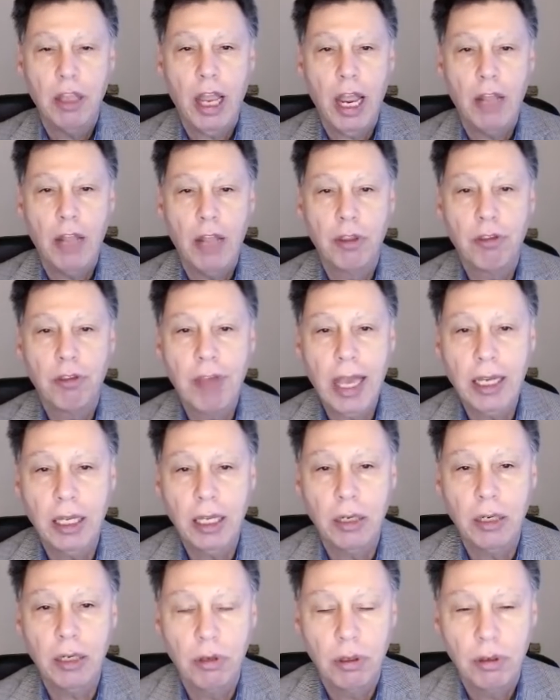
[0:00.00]
The
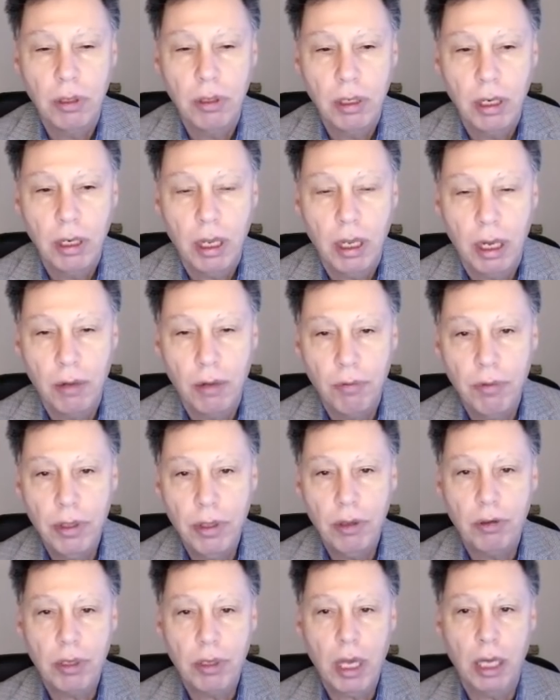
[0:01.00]
second of
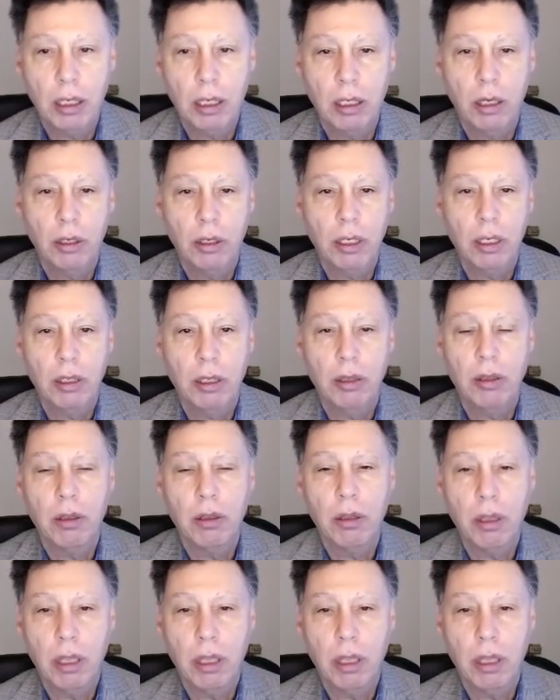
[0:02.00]
these Catalonia